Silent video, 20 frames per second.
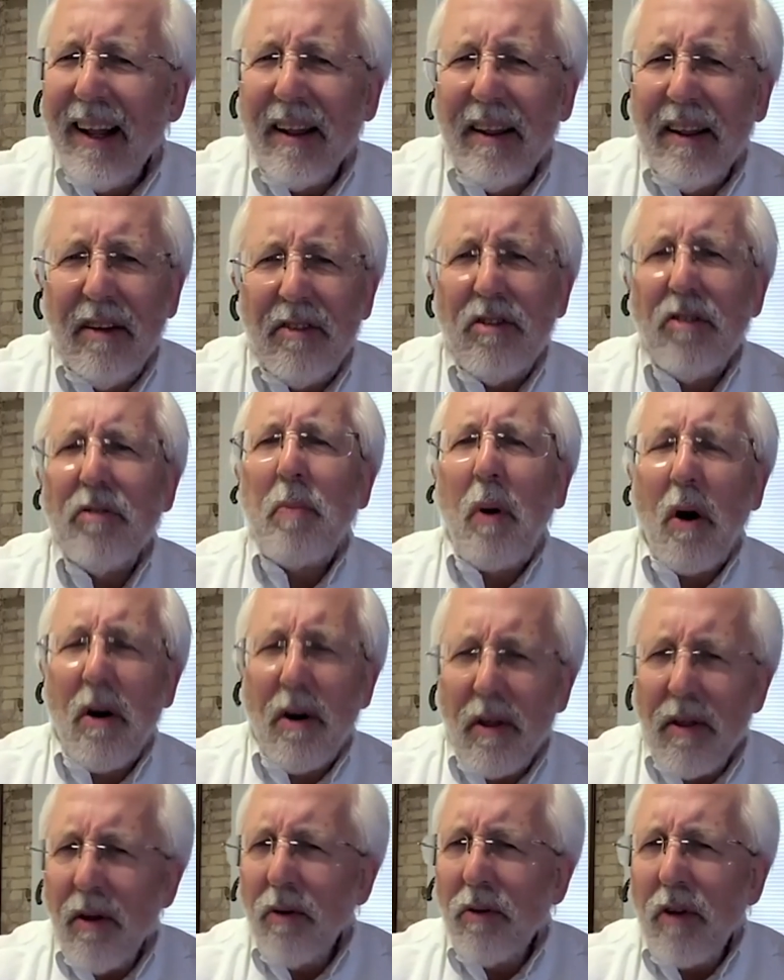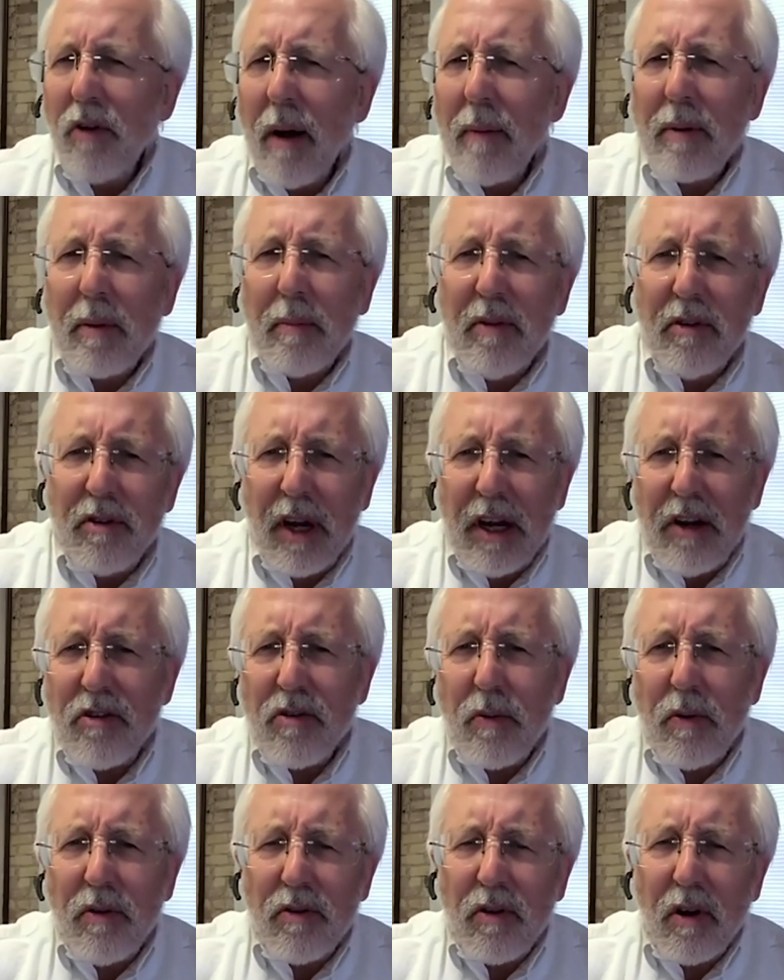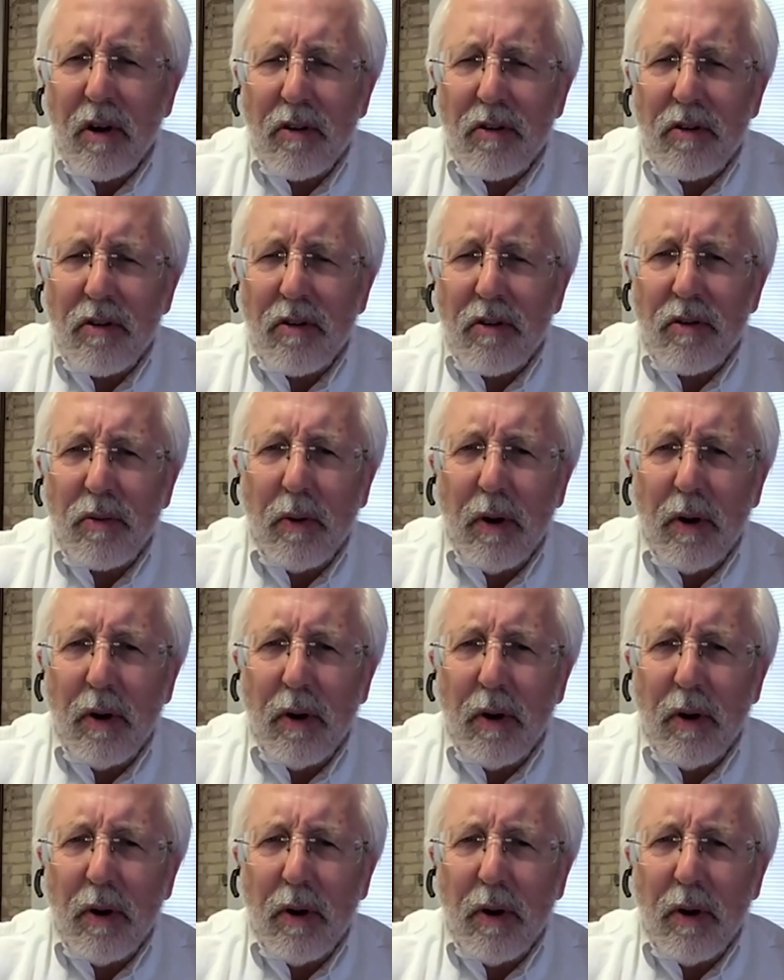This is part of those optimization results,